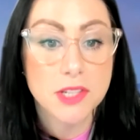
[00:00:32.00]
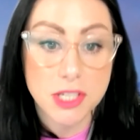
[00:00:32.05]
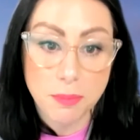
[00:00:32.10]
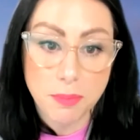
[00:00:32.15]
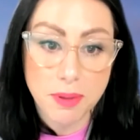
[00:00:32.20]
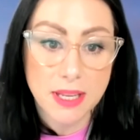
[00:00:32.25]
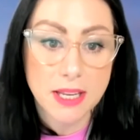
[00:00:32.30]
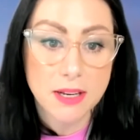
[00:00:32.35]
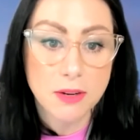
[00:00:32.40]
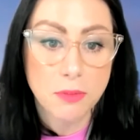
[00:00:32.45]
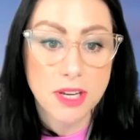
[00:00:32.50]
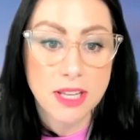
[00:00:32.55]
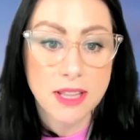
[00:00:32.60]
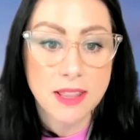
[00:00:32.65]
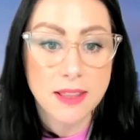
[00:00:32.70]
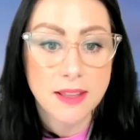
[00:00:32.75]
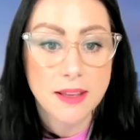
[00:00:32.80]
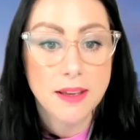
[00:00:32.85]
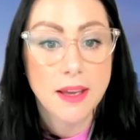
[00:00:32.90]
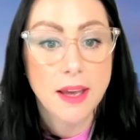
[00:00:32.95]
To begin
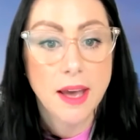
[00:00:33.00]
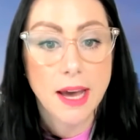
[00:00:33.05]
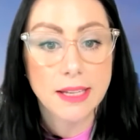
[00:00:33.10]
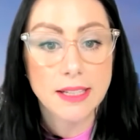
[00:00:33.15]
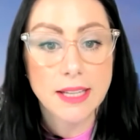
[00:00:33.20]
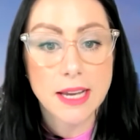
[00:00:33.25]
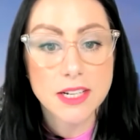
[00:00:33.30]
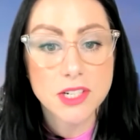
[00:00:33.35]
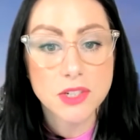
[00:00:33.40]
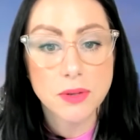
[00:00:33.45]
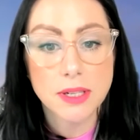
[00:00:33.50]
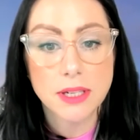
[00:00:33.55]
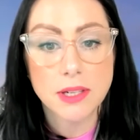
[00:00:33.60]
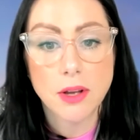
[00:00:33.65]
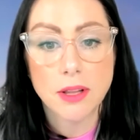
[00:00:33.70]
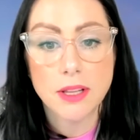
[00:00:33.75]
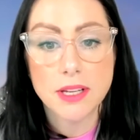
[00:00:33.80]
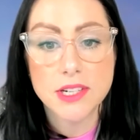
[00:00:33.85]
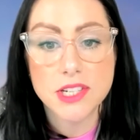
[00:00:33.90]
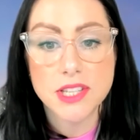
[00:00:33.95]
with, I'd like to
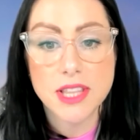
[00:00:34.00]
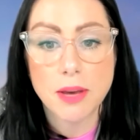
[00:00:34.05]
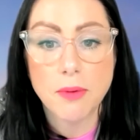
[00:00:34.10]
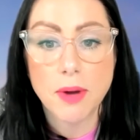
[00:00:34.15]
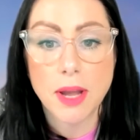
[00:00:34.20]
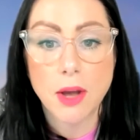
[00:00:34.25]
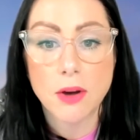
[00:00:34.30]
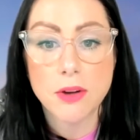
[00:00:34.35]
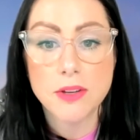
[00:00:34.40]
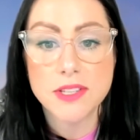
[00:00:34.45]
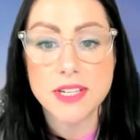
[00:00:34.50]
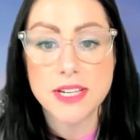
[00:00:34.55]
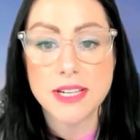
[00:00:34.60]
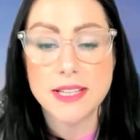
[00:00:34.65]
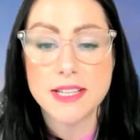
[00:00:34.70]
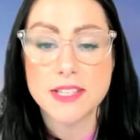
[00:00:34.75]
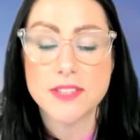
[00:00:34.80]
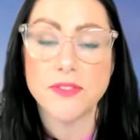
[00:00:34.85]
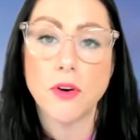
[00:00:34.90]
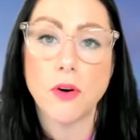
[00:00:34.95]
acknowledge that we're
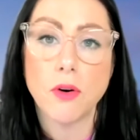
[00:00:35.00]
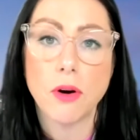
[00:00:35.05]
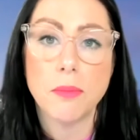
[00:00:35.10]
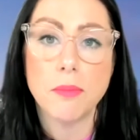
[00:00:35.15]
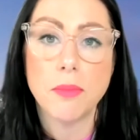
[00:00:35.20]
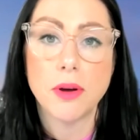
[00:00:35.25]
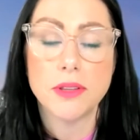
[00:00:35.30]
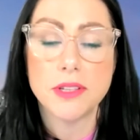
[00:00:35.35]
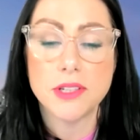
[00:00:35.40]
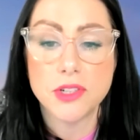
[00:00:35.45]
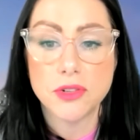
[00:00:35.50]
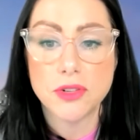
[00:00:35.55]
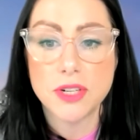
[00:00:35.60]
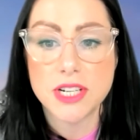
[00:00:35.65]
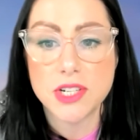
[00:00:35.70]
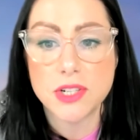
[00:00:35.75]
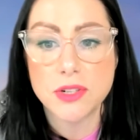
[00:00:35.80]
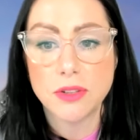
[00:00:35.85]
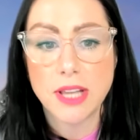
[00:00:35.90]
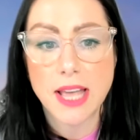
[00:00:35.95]
hosting this forum on the
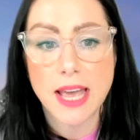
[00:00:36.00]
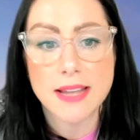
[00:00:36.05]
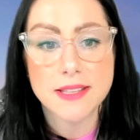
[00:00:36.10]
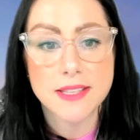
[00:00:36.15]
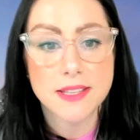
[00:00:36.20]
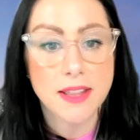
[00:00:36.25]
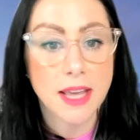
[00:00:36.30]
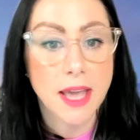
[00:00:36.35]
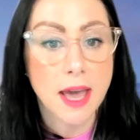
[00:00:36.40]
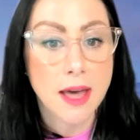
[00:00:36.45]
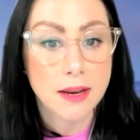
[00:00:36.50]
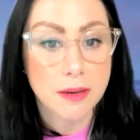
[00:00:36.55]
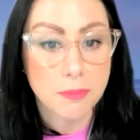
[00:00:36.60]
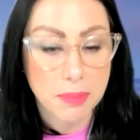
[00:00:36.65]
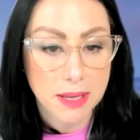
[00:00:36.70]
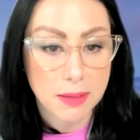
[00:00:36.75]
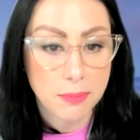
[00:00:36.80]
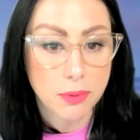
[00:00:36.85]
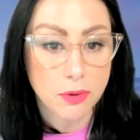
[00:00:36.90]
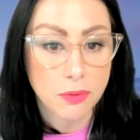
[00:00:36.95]
traditional lands of the Kaurna
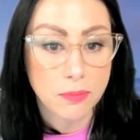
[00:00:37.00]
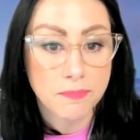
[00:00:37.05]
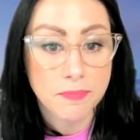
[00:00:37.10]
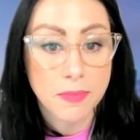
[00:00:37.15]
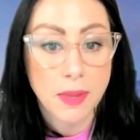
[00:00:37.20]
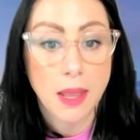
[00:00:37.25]
people,